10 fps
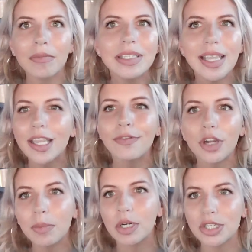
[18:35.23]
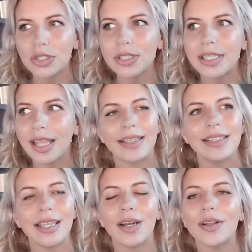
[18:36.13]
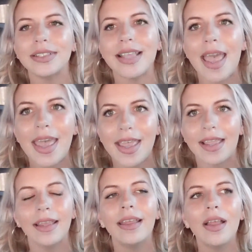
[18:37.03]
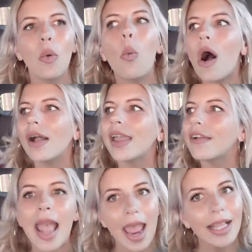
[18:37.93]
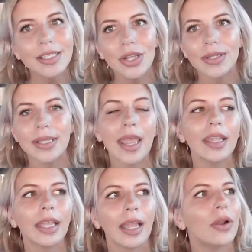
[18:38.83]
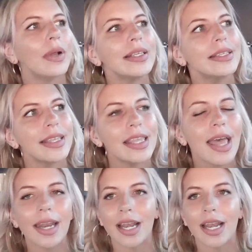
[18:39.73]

sick of commercials and I see it all day. Walking ads all day. Like, I don't want to see that